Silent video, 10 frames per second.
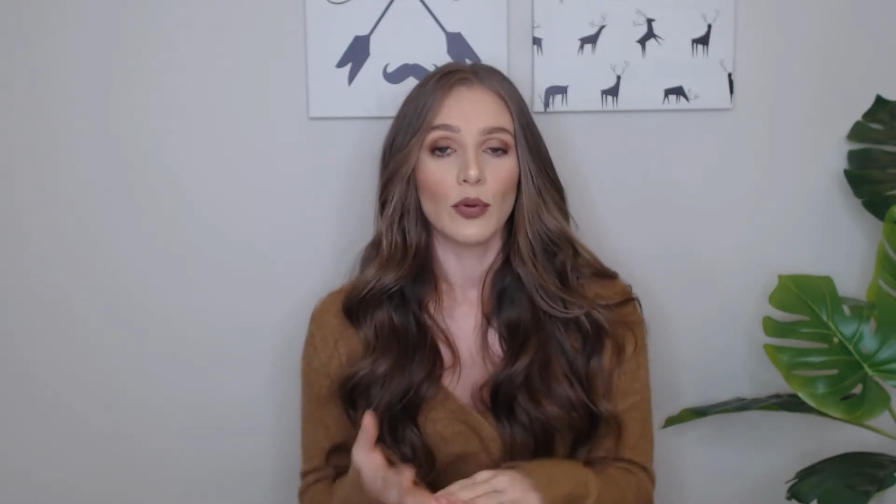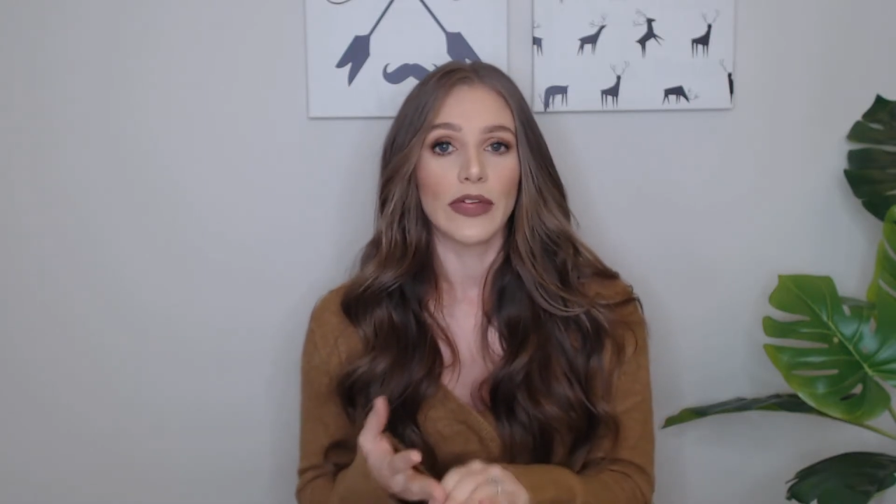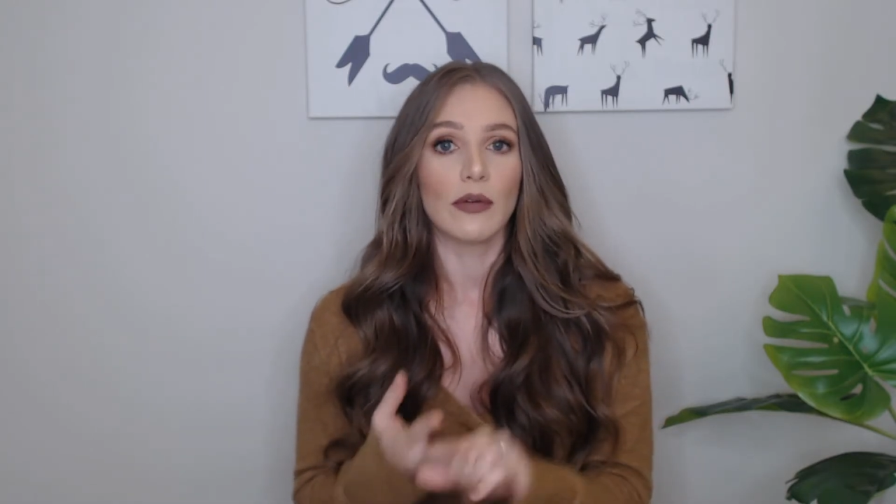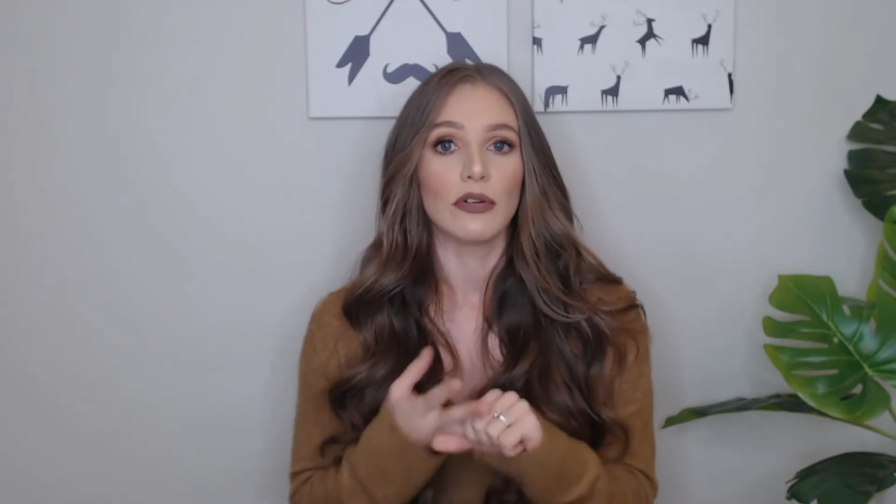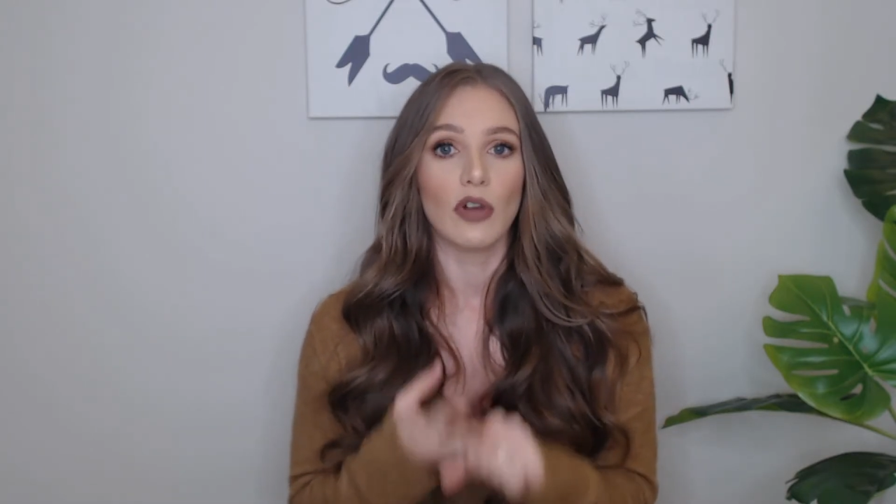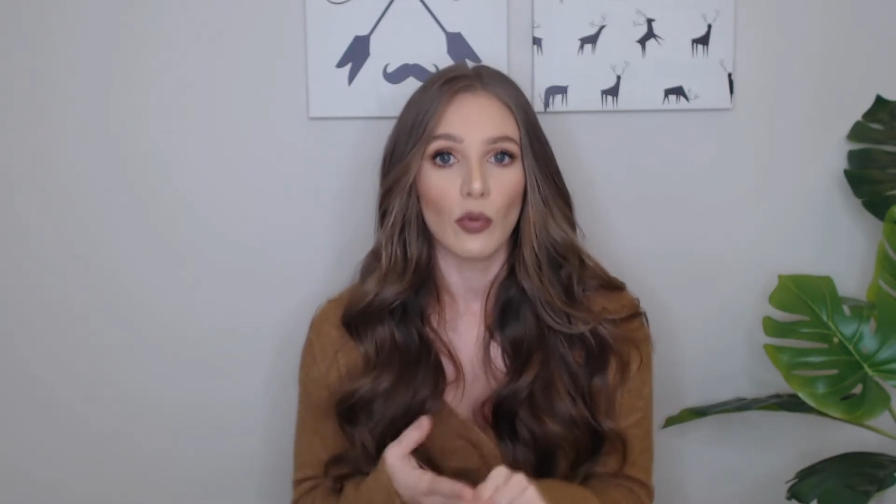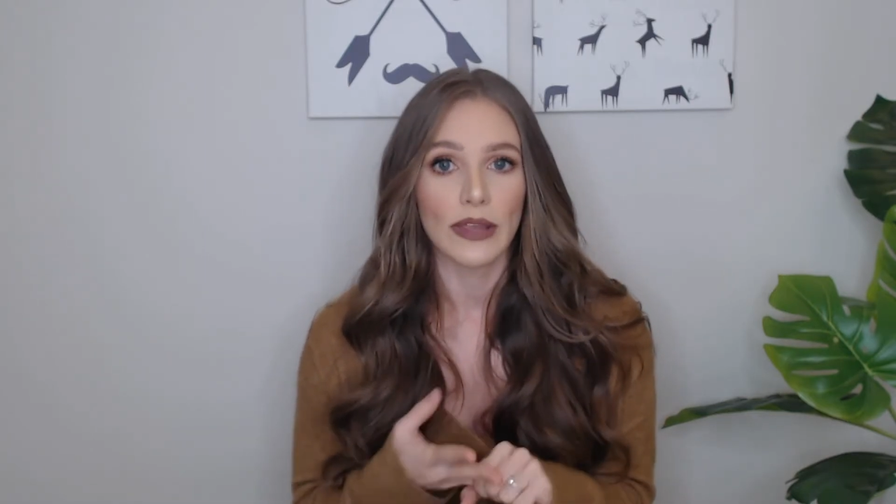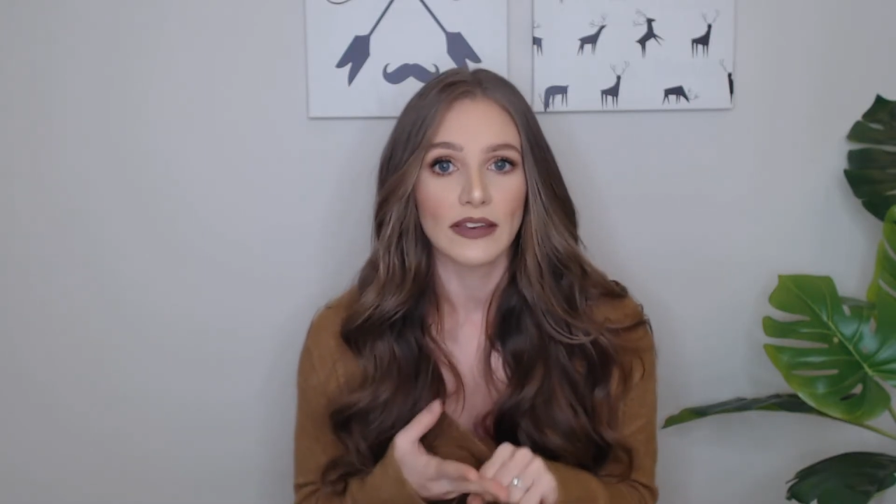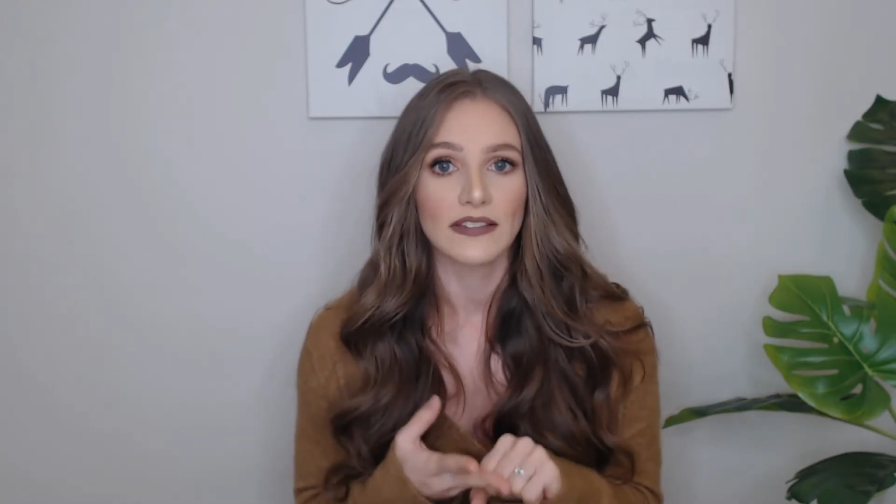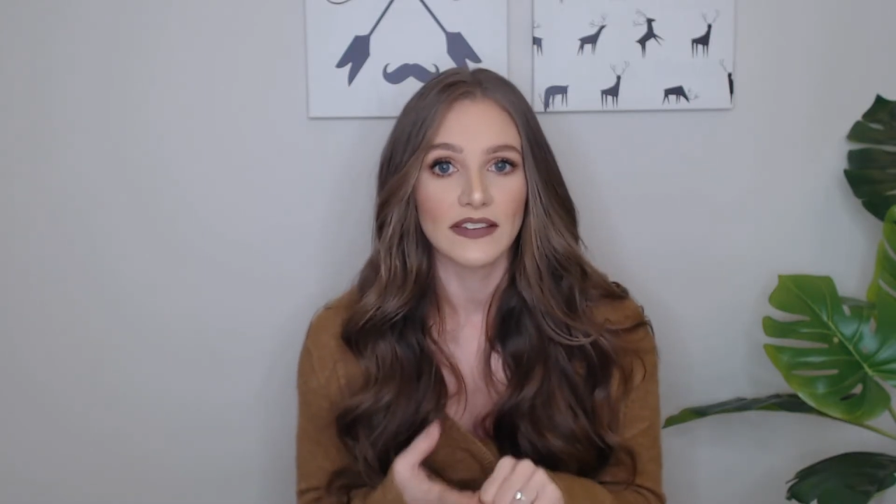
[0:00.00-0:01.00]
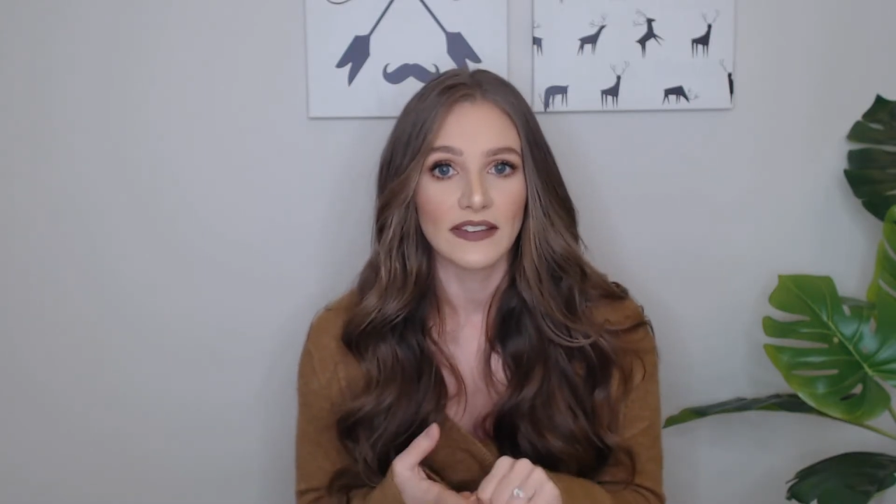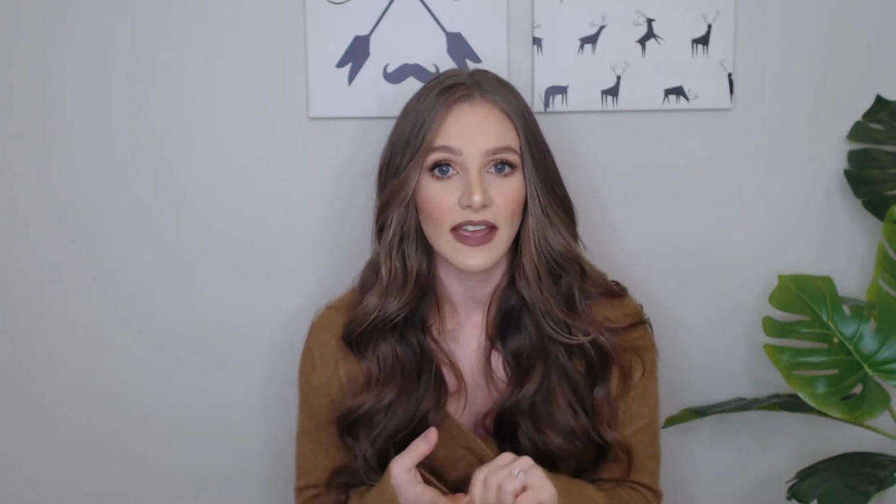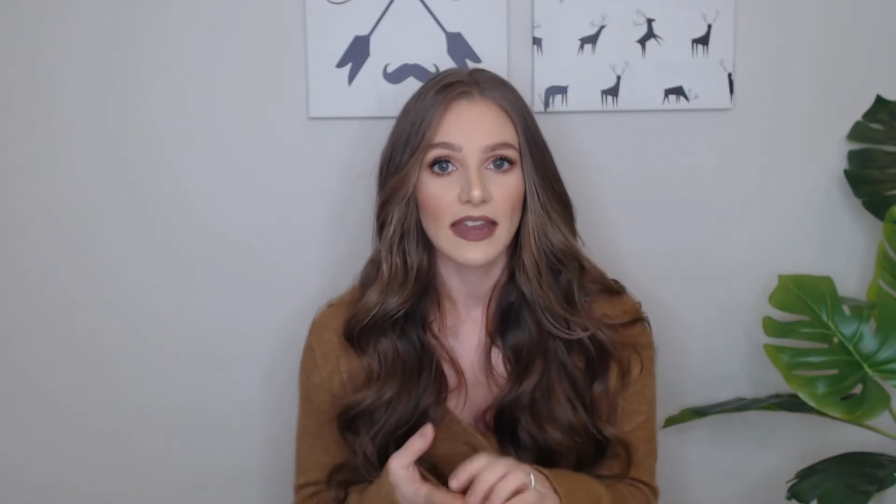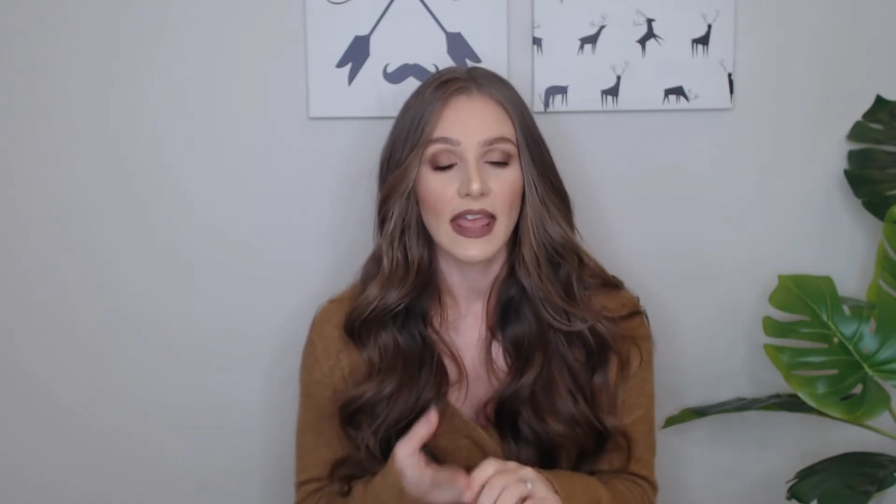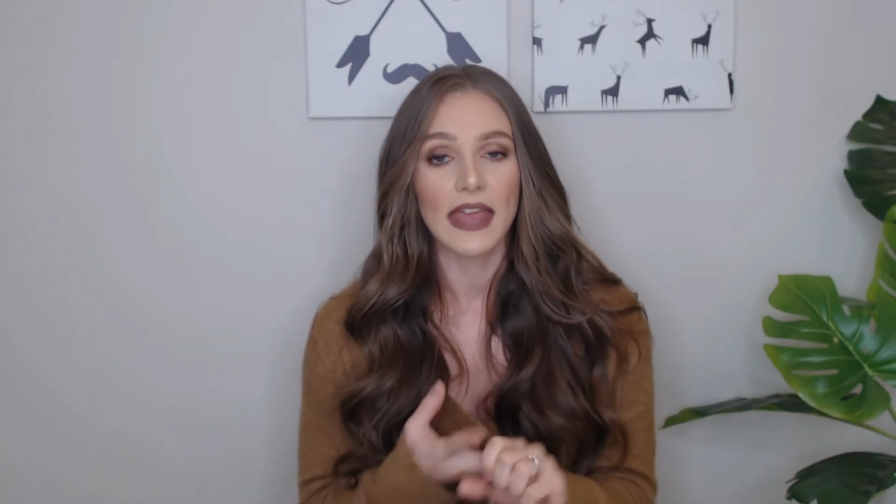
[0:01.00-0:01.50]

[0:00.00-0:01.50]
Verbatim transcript: without going into debt